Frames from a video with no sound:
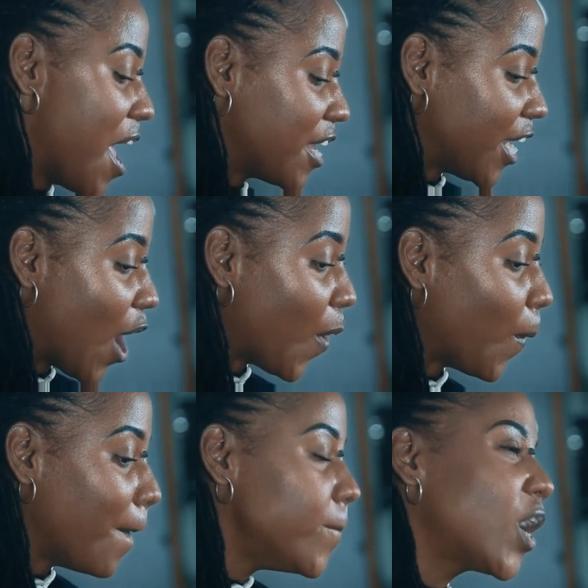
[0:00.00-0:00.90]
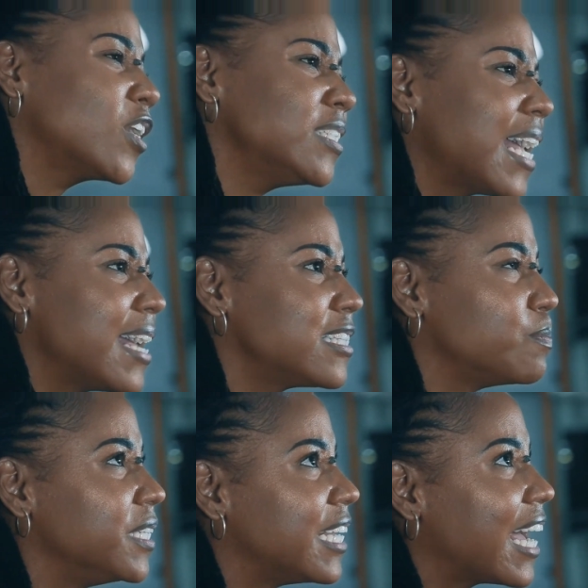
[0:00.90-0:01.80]
Now, modern dance
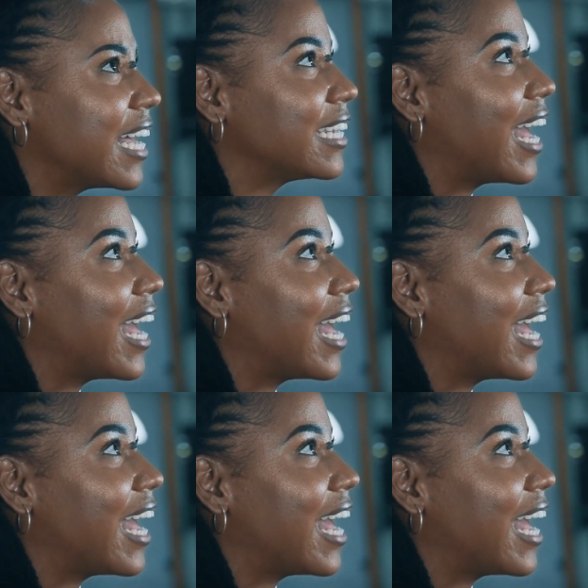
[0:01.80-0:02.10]
began